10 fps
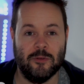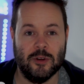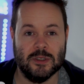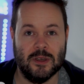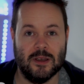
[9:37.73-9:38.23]
or
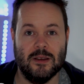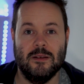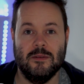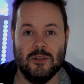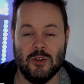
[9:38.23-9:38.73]
FreeSync,
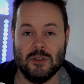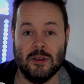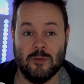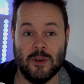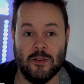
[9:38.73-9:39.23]
do
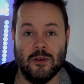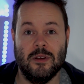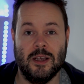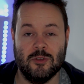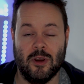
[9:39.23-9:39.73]
yourself a favour,
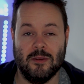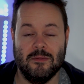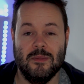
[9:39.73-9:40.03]
it's great.